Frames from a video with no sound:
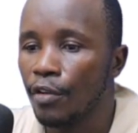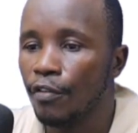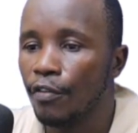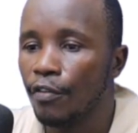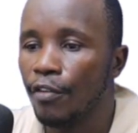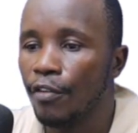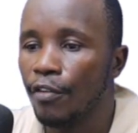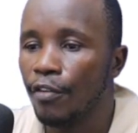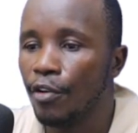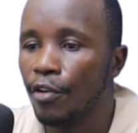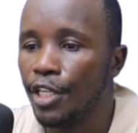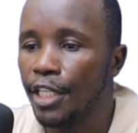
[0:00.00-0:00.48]

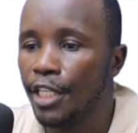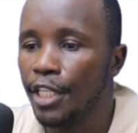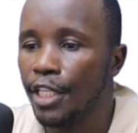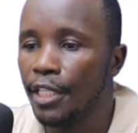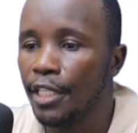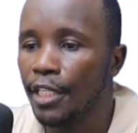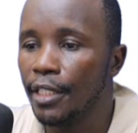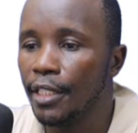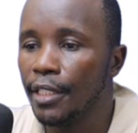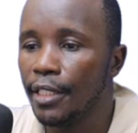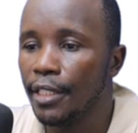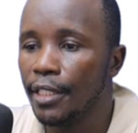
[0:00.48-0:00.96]

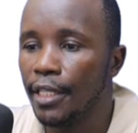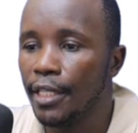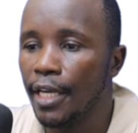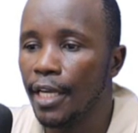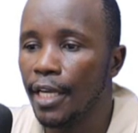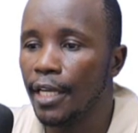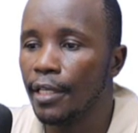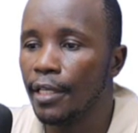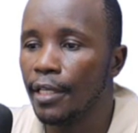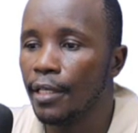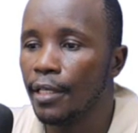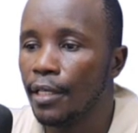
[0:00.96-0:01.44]
14,
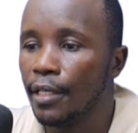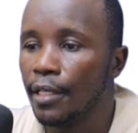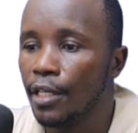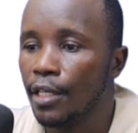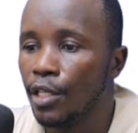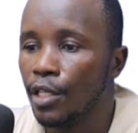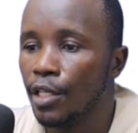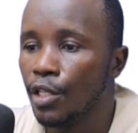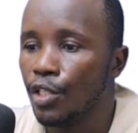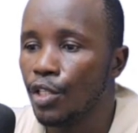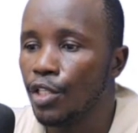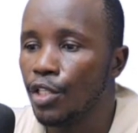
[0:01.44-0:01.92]
10,
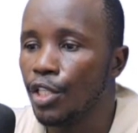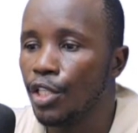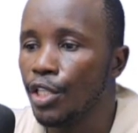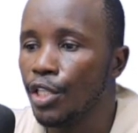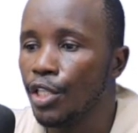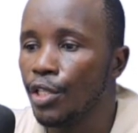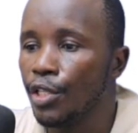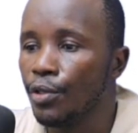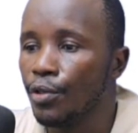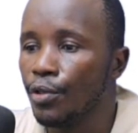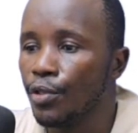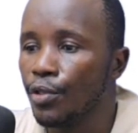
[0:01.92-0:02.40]

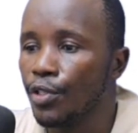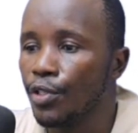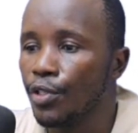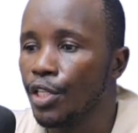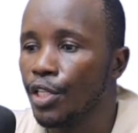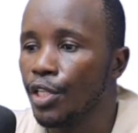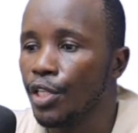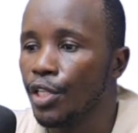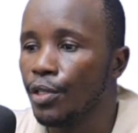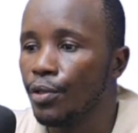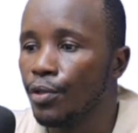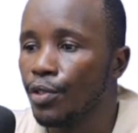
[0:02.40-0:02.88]
0,
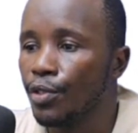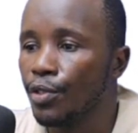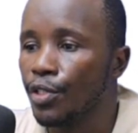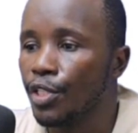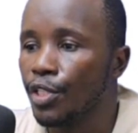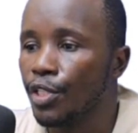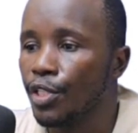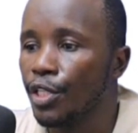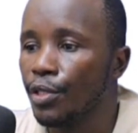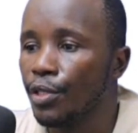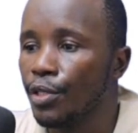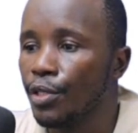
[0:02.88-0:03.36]
0,
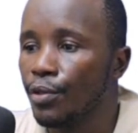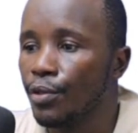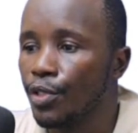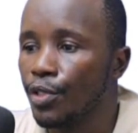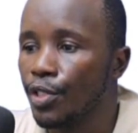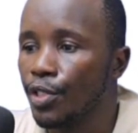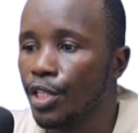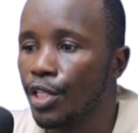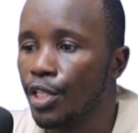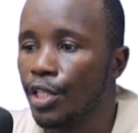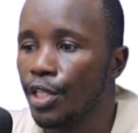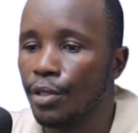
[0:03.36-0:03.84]
0,
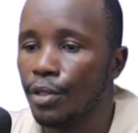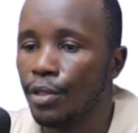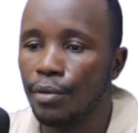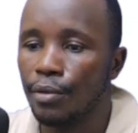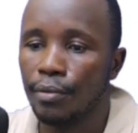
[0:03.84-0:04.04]
0.